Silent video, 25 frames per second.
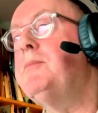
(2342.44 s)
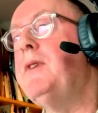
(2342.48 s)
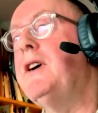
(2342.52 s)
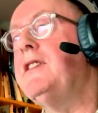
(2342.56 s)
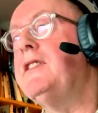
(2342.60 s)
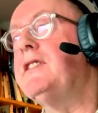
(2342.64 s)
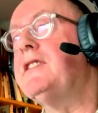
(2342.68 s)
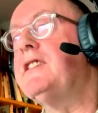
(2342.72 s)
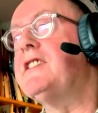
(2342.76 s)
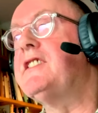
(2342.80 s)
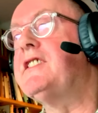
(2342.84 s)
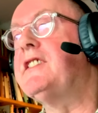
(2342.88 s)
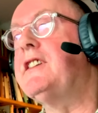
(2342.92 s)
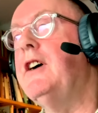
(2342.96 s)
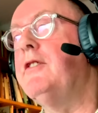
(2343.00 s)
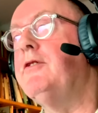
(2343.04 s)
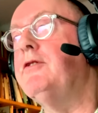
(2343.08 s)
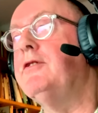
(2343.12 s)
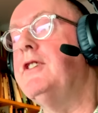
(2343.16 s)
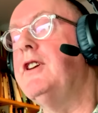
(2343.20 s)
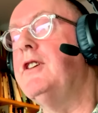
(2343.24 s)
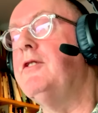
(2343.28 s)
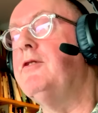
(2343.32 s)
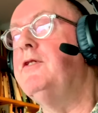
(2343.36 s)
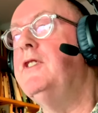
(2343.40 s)
about the
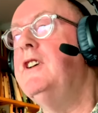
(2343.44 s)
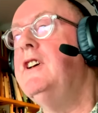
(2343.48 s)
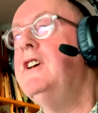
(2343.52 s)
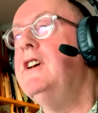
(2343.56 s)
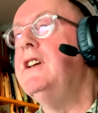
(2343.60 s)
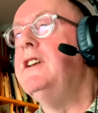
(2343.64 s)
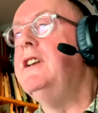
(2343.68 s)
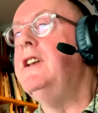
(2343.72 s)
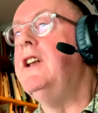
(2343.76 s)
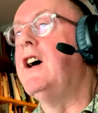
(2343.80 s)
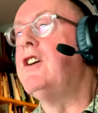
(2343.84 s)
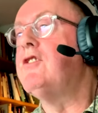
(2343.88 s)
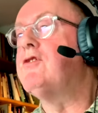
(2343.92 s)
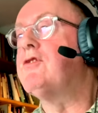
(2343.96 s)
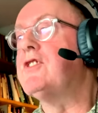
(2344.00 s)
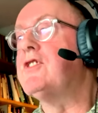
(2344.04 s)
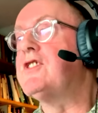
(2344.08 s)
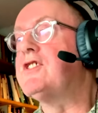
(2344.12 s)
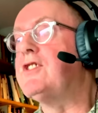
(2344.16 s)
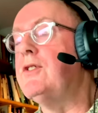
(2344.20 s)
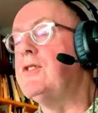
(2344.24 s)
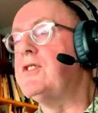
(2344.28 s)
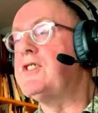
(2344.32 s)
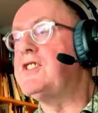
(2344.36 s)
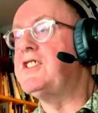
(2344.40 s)
discovery of
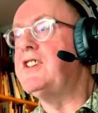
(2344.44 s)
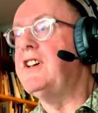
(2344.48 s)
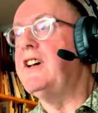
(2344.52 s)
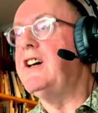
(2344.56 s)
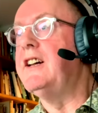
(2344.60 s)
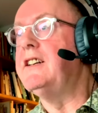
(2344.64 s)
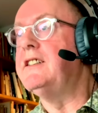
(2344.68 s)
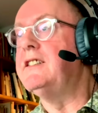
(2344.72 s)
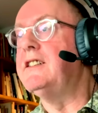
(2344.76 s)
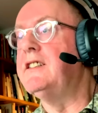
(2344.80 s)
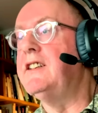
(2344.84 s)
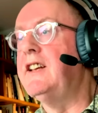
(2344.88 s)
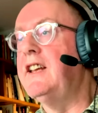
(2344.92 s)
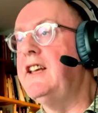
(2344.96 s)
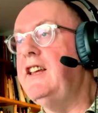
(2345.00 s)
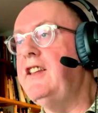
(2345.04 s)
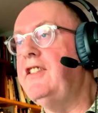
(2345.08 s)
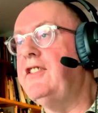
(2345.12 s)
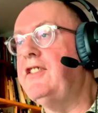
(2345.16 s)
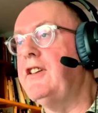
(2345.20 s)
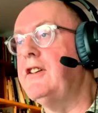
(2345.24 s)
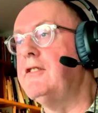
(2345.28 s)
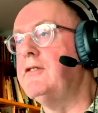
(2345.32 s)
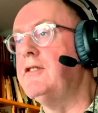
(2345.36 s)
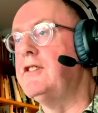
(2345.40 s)
nitrous oxide and
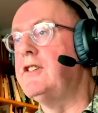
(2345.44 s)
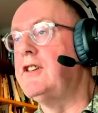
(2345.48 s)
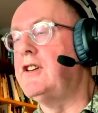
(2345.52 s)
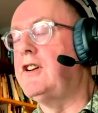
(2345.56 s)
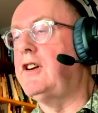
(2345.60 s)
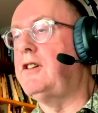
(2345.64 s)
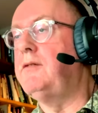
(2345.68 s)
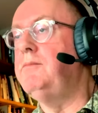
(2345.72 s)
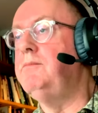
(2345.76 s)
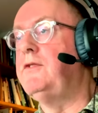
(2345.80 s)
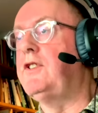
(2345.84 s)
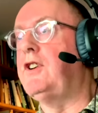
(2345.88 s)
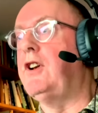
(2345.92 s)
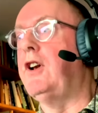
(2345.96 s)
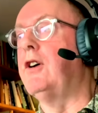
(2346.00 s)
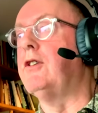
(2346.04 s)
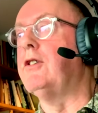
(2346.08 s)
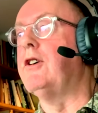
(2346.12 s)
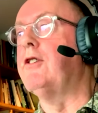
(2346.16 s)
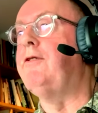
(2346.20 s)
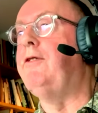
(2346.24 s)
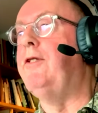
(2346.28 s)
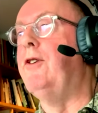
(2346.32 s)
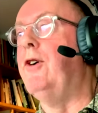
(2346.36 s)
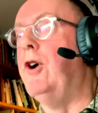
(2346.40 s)
ether and
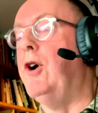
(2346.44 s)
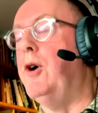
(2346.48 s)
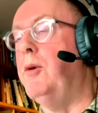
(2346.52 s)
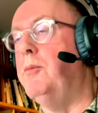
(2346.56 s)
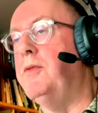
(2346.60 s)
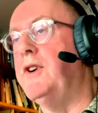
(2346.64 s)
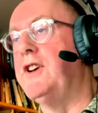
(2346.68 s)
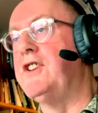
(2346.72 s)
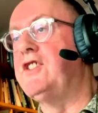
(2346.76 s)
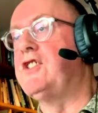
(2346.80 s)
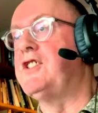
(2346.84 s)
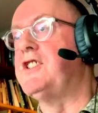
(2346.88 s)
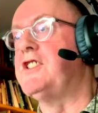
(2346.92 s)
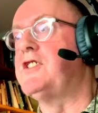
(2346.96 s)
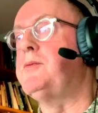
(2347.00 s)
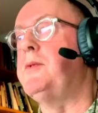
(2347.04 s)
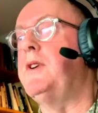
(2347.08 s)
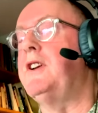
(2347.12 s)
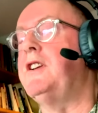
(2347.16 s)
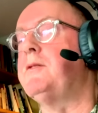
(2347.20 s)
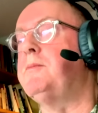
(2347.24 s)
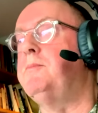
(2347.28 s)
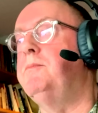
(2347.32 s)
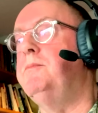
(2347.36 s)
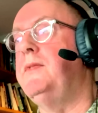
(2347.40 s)
chloroform, which, as
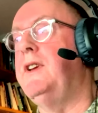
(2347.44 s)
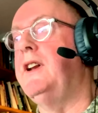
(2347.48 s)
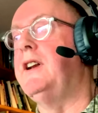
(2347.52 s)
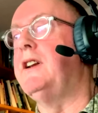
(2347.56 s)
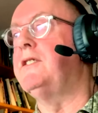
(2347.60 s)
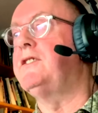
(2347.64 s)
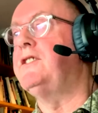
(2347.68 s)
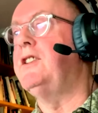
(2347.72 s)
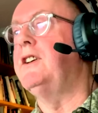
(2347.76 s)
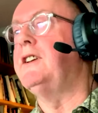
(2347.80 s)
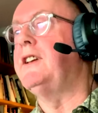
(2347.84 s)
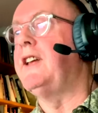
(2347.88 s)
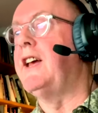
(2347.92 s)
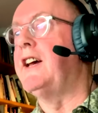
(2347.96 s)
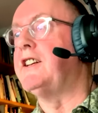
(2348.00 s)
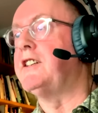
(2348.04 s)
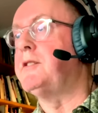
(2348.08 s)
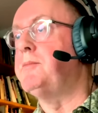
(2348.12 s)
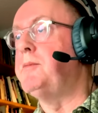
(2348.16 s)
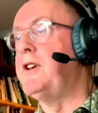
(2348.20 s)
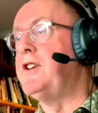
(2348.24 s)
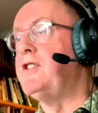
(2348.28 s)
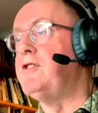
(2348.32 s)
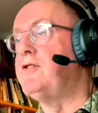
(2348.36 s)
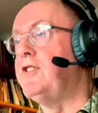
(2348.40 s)
well as turning out to
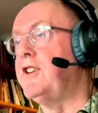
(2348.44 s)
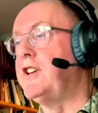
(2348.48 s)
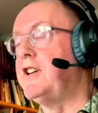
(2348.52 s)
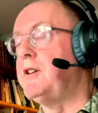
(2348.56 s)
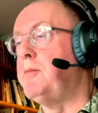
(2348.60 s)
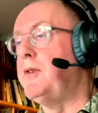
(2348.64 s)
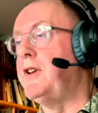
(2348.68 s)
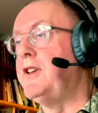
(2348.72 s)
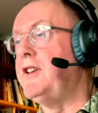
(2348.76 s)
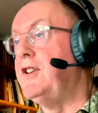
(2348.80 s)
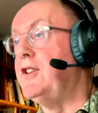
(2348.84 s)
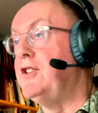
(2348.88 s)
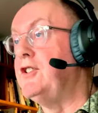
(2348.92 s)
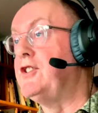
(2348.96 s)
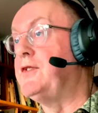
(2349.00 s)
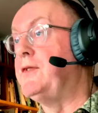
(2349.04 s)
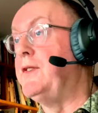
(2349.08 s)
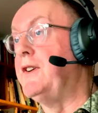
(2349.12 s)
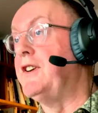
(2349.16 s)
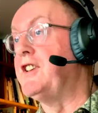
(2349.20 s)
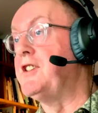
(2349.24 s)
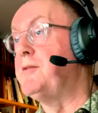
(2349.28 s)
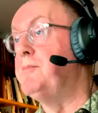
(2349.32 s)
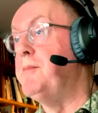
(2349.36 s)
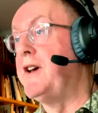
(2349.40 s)
be incredibly
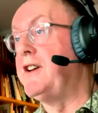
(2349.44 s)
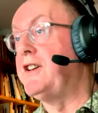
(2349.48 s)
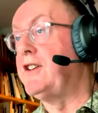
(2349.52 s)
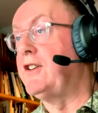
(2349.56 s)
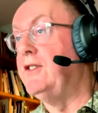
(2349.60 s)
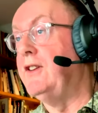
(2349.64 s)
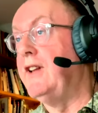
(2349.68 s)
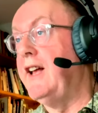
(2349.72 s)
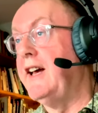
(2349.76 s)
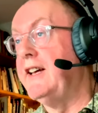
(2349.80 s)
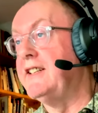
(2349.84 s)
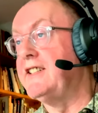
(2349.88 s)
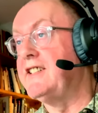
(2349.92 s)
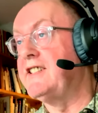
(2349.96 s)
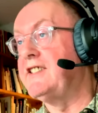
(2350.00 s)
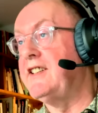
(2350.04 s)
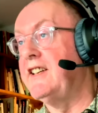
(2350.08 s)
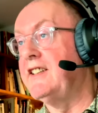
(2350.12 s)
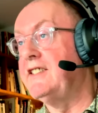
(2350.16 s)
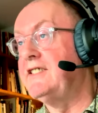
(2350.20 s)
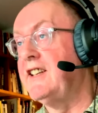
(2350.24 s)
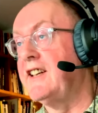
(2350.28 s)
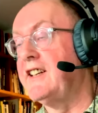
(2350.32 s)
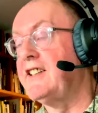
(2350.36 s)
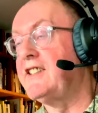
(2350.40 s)
useful as medical
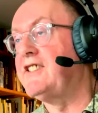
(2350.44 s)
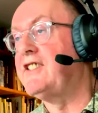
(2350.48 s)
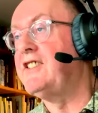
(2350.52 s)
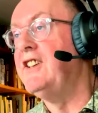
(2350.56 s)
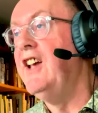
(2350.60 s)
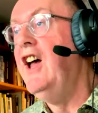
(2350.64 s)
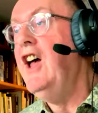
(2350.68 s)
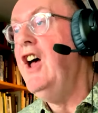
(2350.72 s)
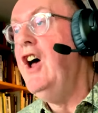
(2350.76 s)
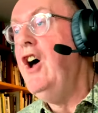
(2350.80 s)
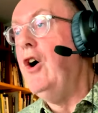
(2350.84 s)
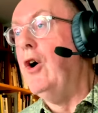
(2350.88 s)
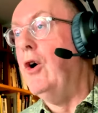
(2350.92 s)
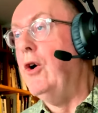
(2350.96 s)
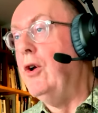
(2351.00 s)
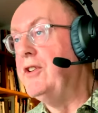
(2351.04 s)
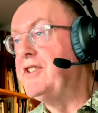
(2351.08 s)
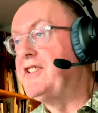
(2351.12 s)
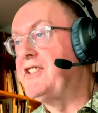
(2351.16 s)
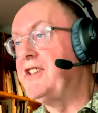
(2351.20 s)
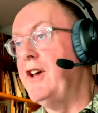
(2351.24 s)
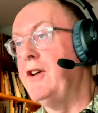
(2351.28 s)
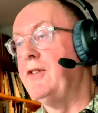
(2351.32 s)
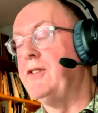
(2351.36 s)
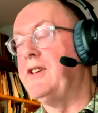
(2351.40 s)
anesthetics,
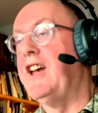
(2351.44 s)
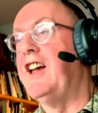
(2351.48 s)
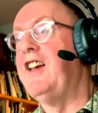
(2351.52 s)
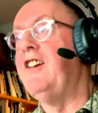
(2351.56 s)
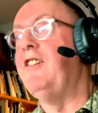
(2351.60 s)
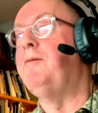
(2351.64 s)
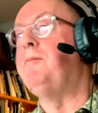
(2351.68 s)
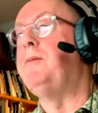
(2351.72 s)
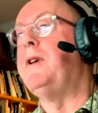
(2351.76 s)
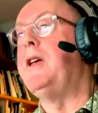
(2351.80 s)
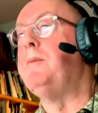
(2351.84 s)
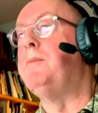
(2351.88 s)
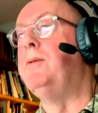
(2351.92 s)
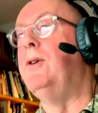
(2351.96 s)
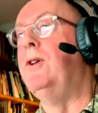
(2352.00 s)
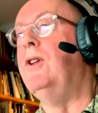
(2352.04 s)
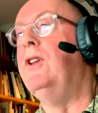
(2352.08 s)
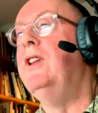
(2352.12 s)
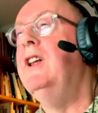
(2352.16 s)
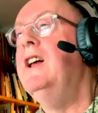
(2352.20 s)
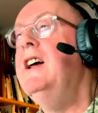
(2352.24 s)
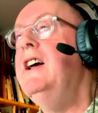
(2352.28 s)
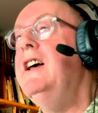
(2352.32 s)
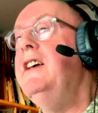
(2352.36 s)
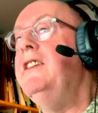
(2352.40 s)
also gave
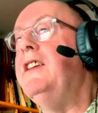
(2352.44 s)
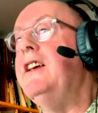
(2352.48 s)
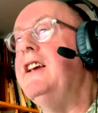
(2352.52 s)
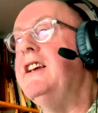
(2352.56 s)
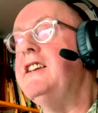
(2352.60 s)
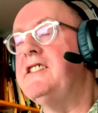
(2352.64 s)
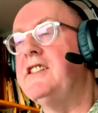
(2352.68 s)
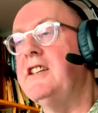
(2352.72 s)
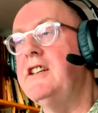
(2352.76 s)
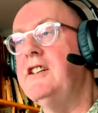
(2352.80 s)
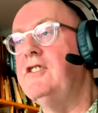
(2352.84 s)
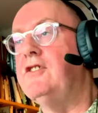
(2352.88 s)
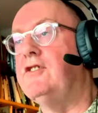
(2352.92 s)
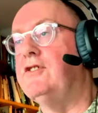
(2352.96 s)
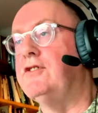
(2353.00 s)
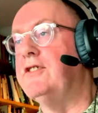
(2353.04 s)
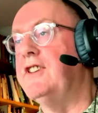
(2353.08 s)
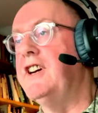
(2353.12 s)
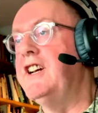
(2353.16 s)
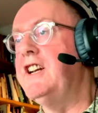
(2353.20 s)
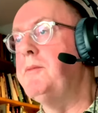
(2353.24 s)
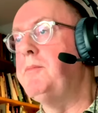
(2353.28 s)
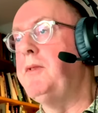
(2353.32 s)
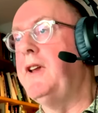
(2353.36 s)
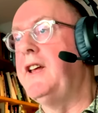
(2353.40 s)
people these
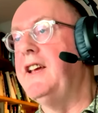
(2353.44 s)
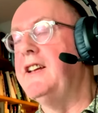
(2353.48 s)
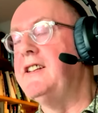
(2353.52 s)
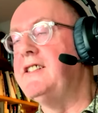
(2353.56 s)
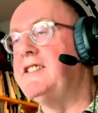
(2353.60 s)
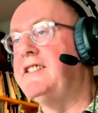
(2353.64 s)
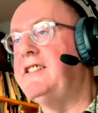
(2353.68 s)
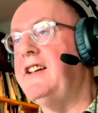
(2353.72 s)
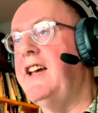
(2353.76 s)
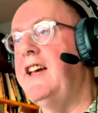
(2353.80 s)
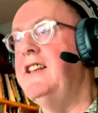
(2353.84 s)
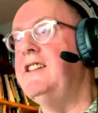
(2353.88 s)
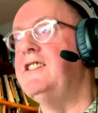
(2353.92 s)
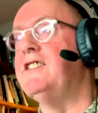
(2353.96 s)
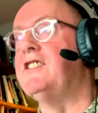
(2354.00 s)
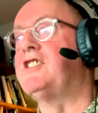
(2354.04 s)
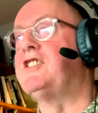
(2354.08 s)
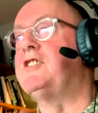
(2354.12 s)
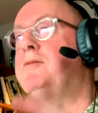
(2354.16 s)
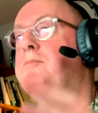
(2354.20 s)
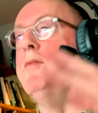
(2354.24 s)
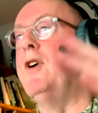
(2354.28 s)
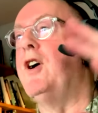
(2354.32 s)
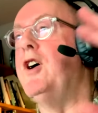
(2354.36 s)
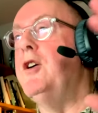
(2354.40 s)
incredibly
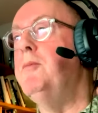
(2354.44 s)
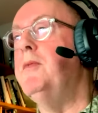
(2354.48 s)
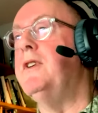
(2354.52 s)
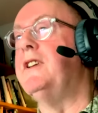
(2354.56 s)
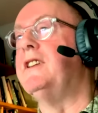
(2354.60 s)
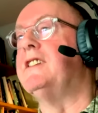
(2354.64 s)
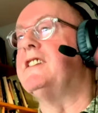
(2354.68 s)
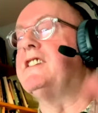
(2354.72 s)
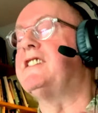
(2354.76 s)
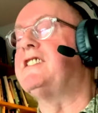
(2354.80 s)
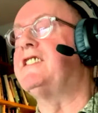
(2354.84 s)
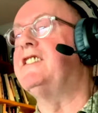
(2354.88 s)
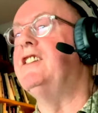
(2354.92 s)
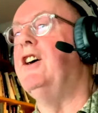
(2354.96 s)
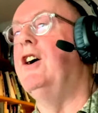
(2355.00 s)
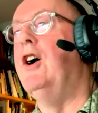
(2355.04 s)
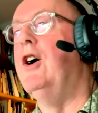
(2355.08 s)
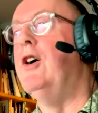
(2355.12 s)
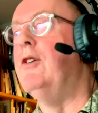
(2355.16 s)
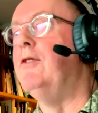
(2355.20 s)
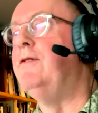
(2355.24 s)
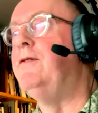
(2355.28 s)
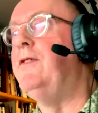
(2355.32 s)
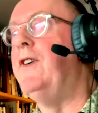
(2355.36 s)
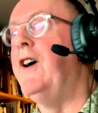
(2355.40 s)
intense moments
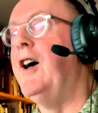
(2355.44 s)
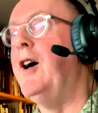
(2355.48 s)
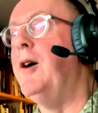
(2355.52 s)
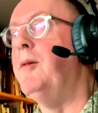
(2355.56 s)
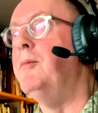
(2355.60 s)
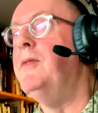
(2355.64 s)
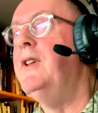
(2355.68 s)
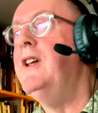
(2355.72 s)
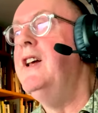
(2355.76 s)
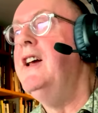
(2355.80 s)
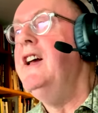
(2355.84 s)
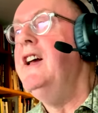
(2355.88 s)
of sort